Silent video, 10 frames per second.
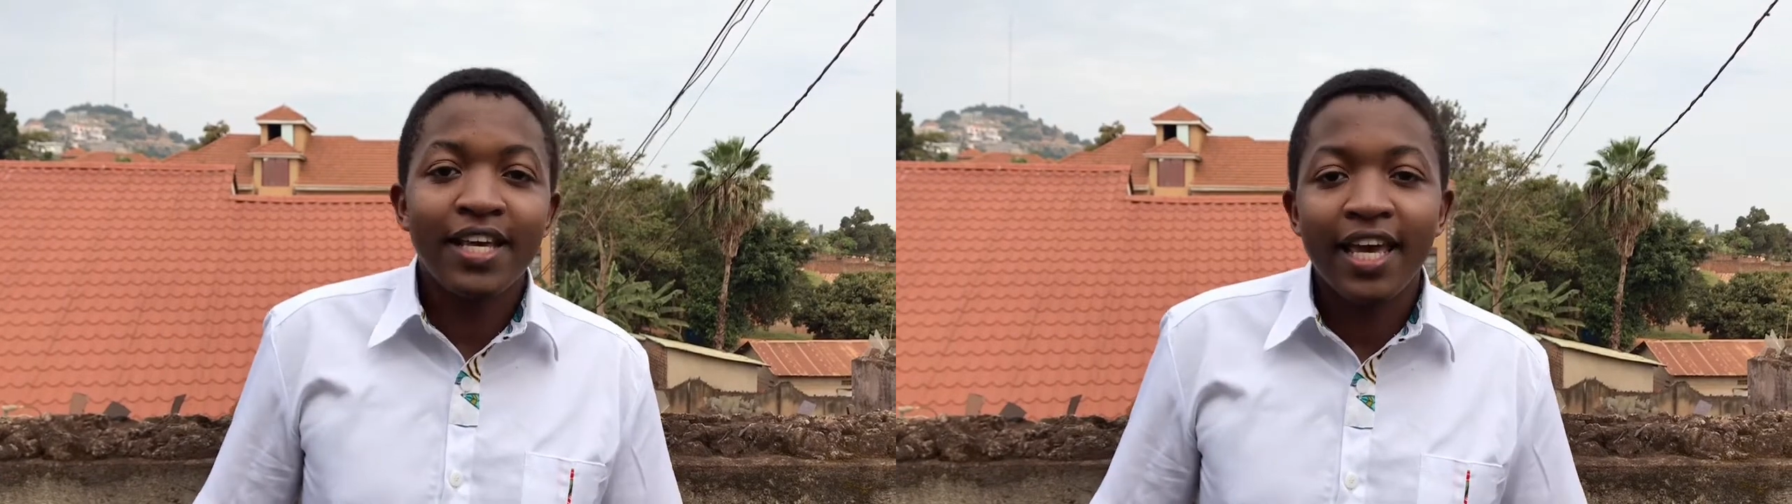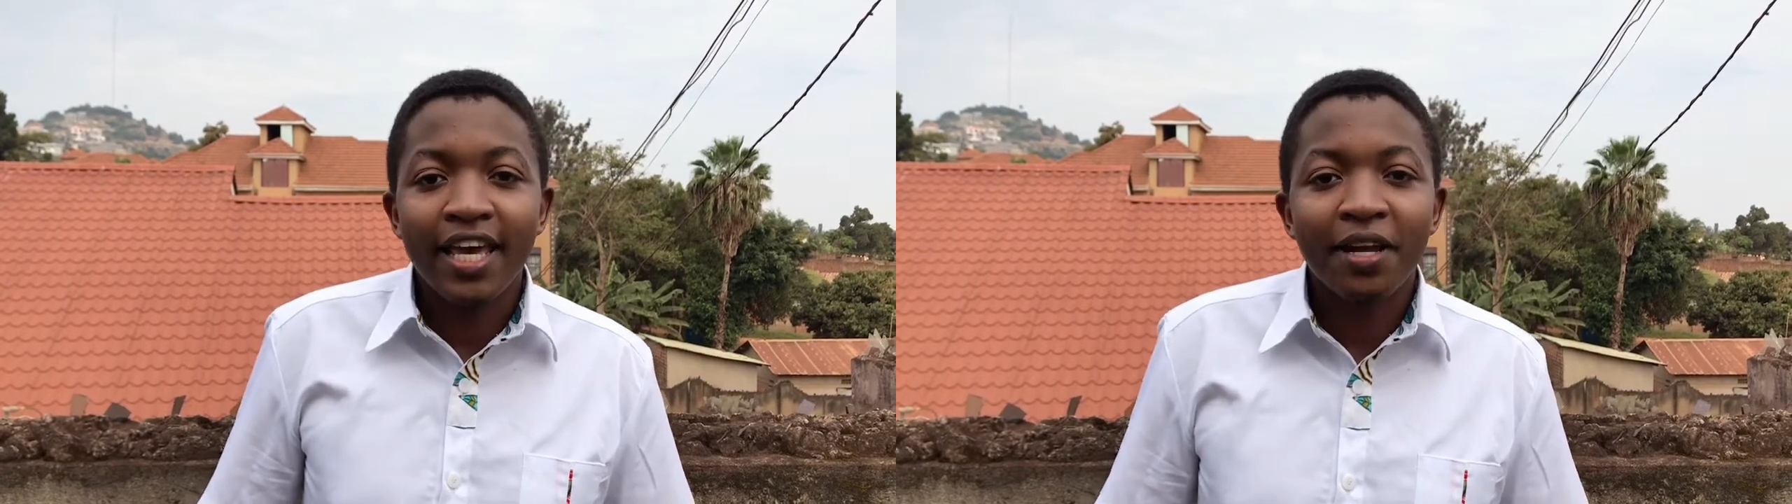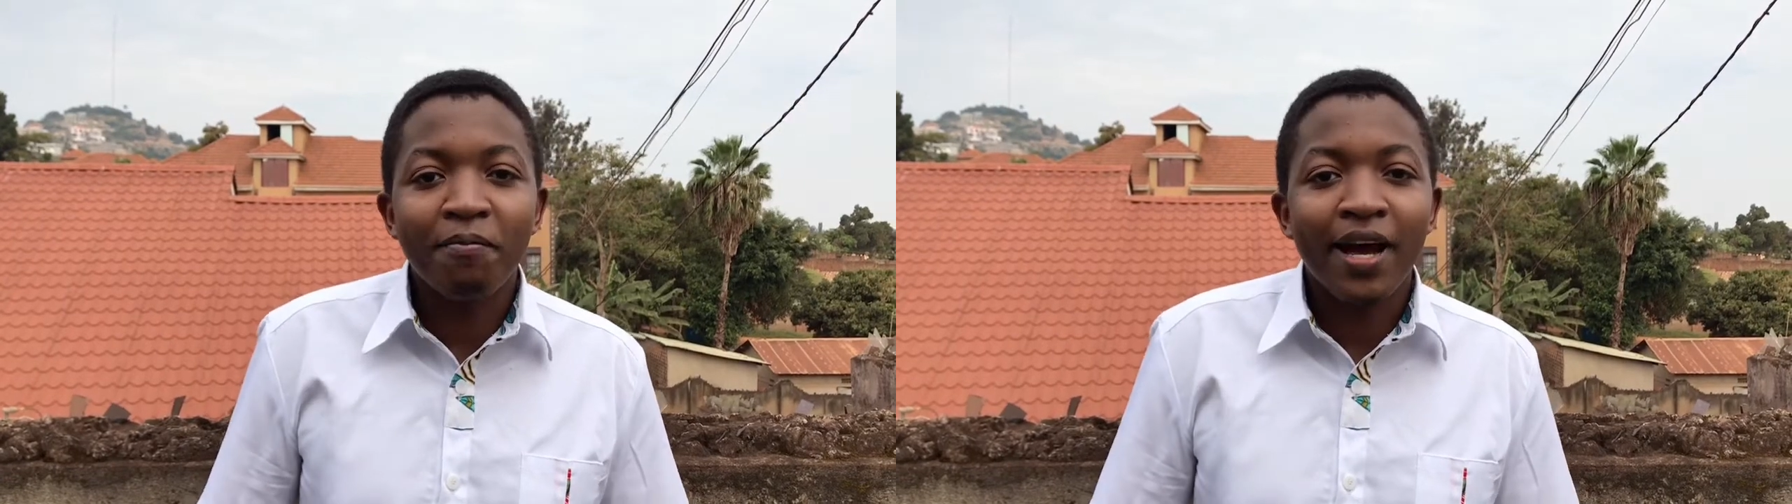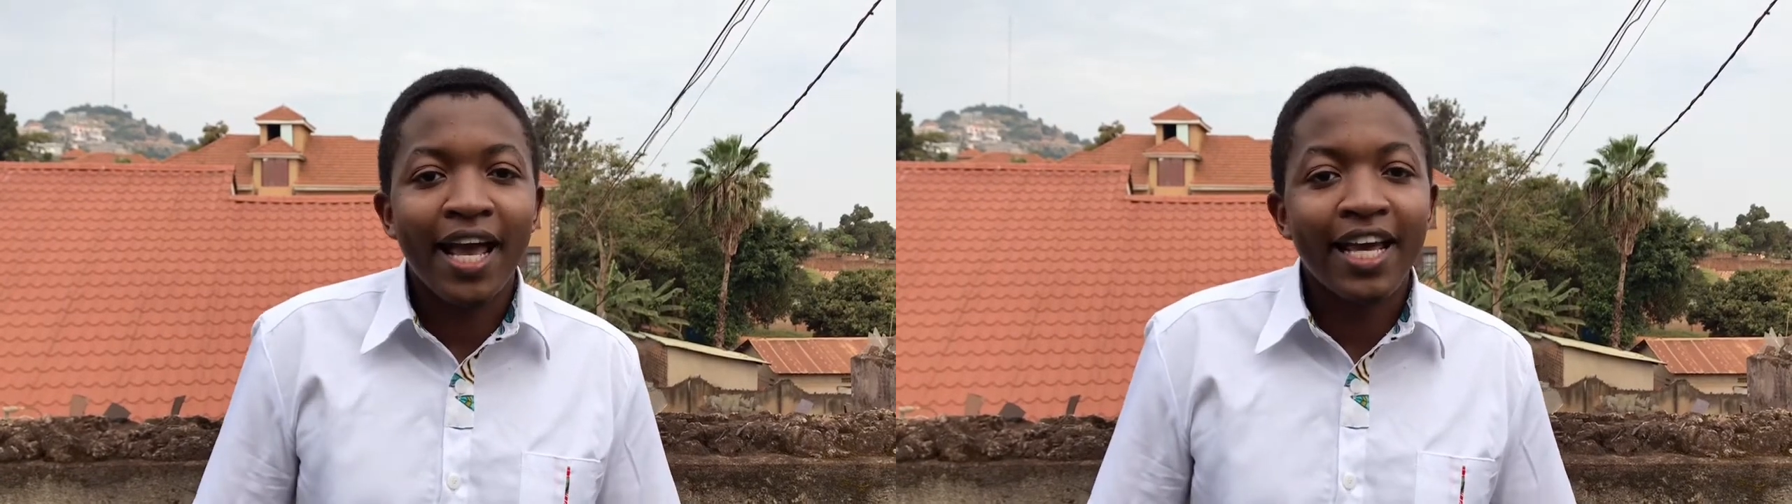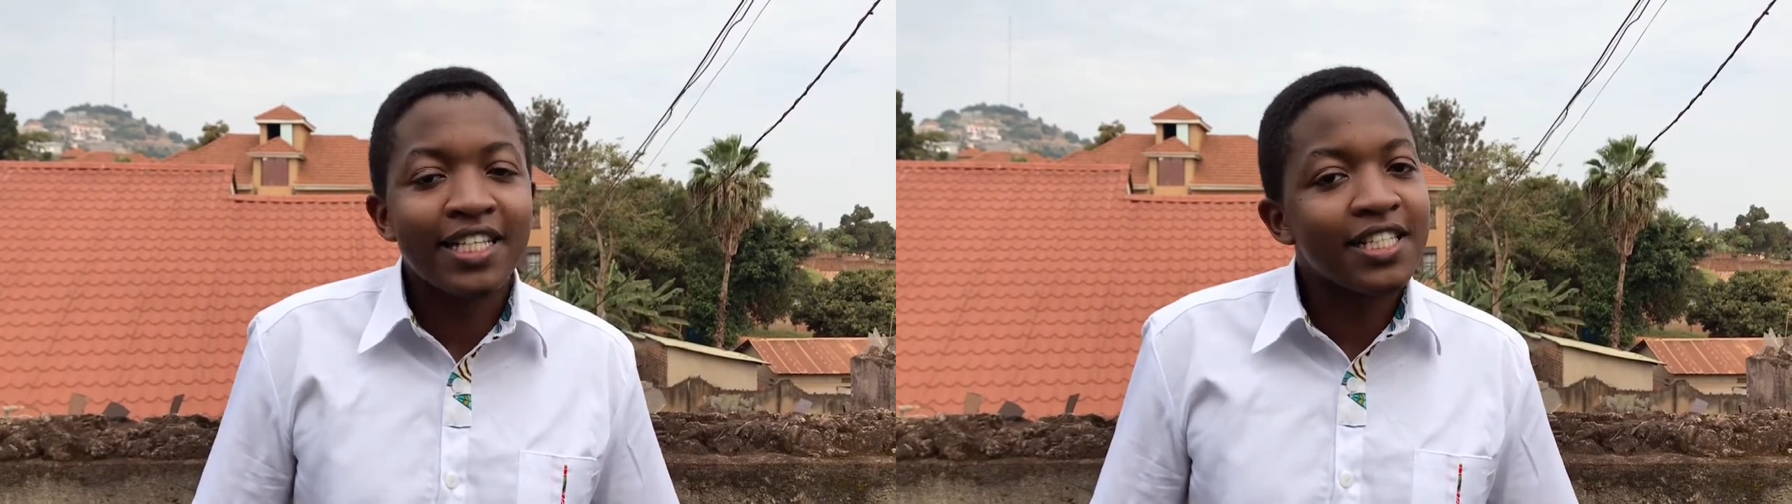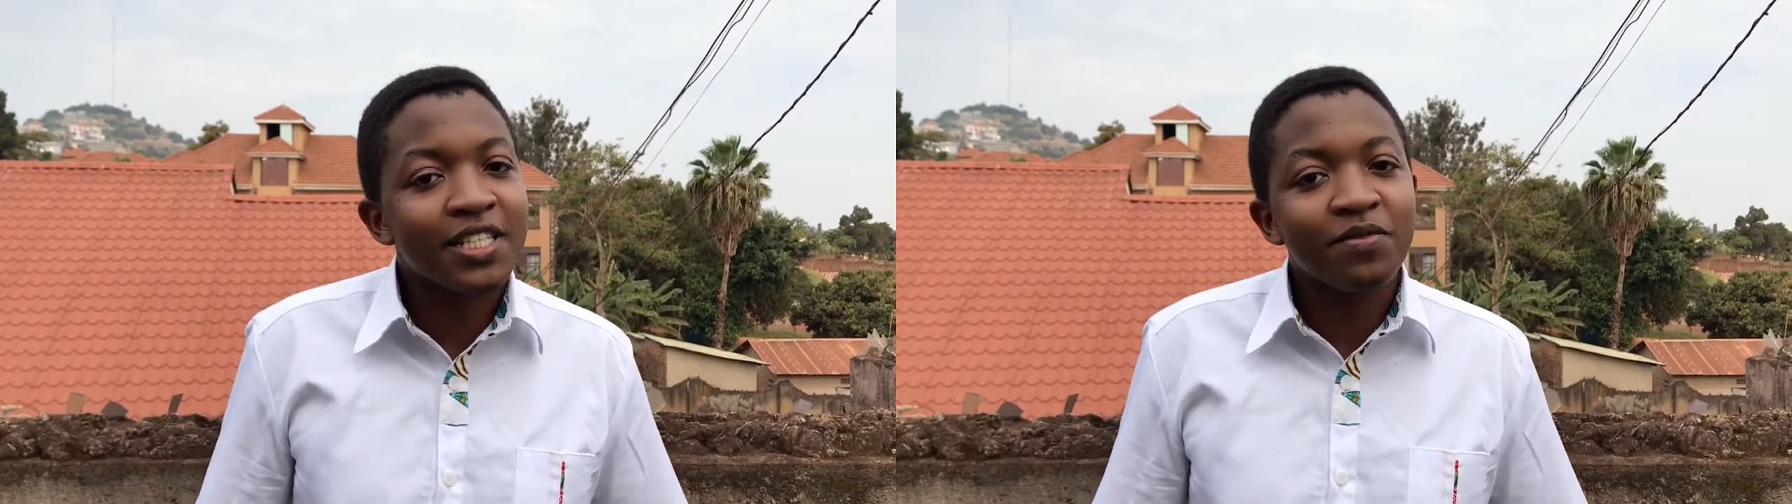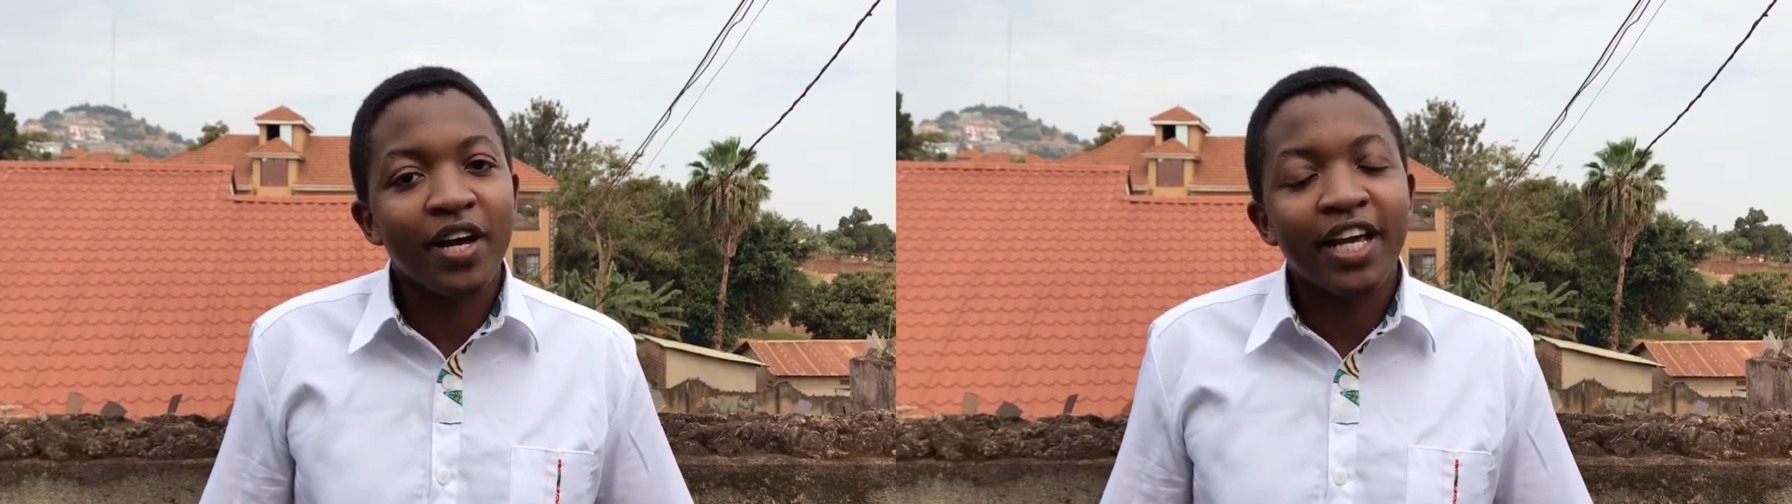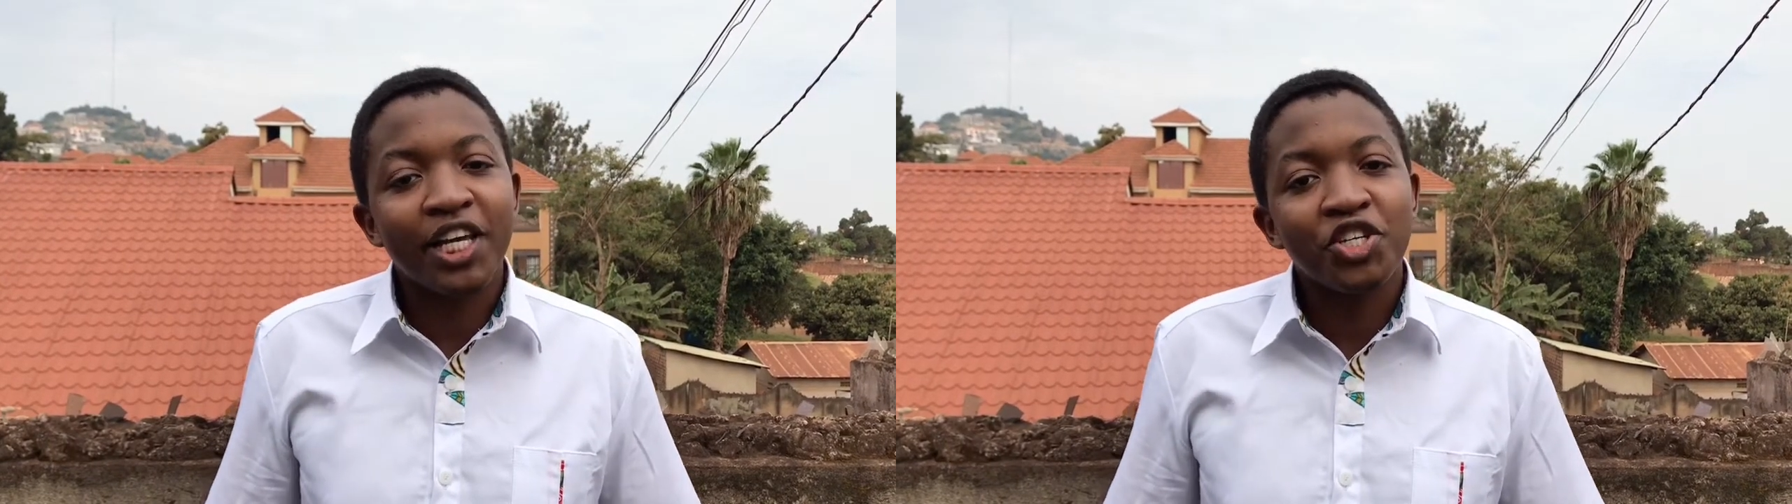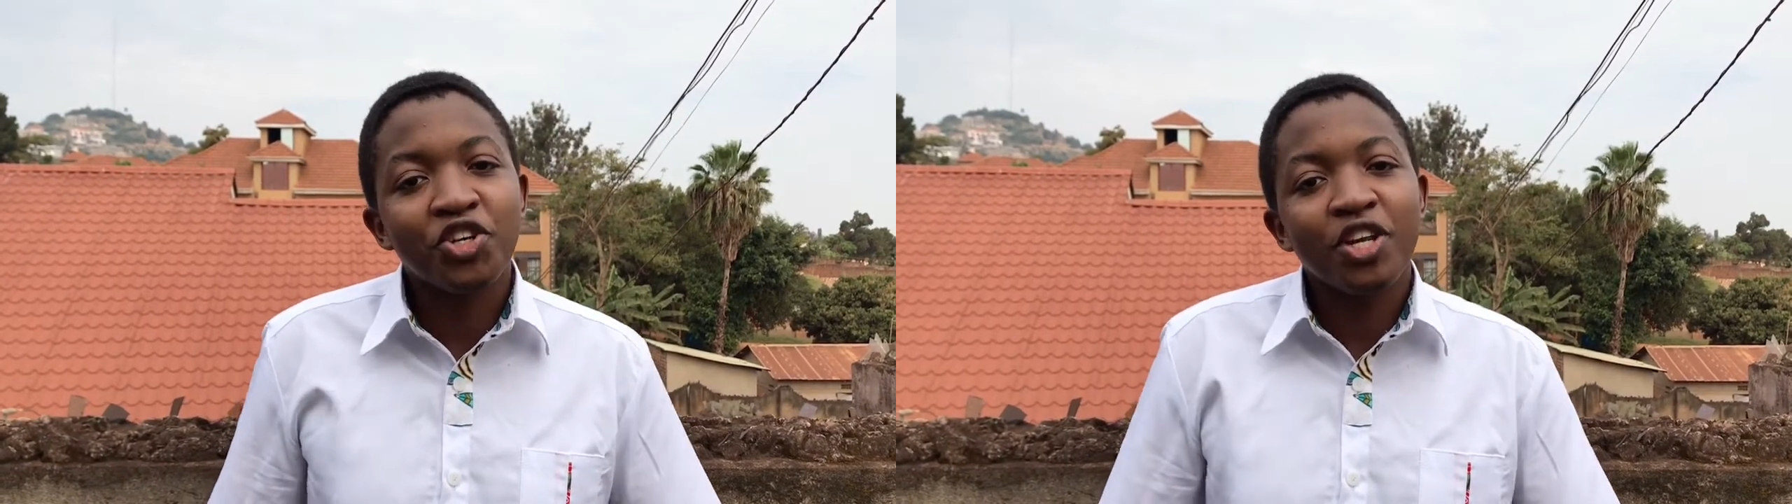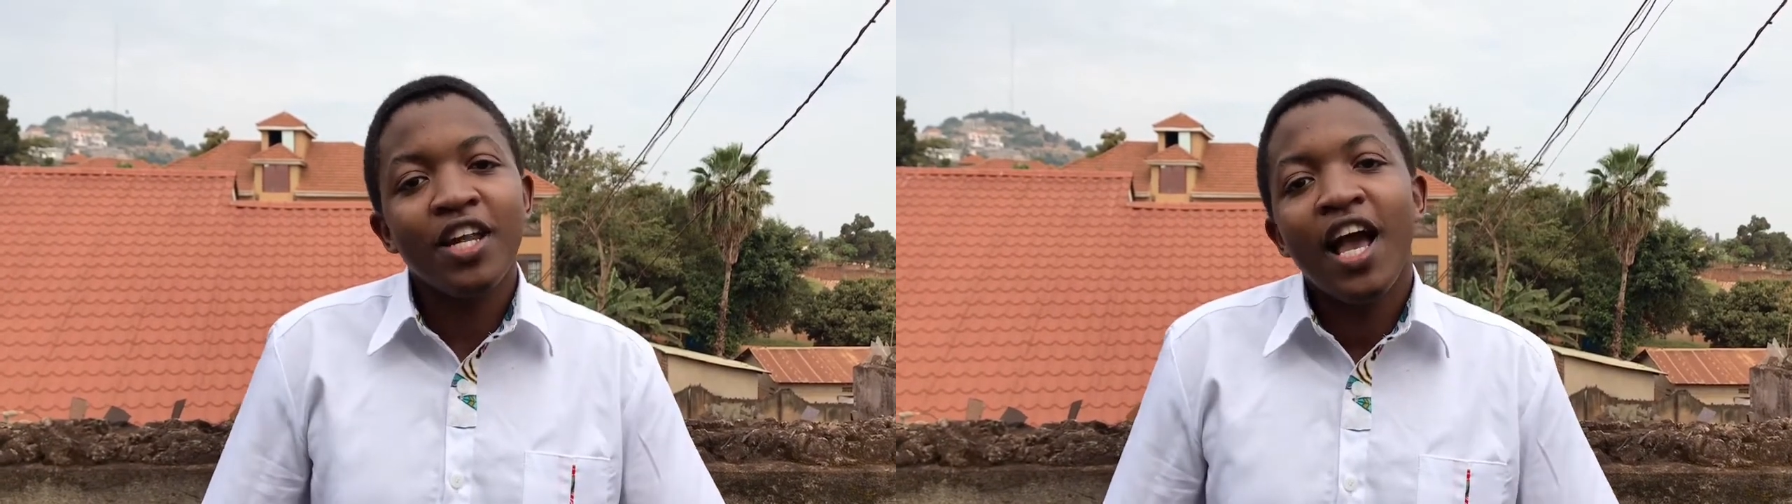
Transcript: in my S6 vacation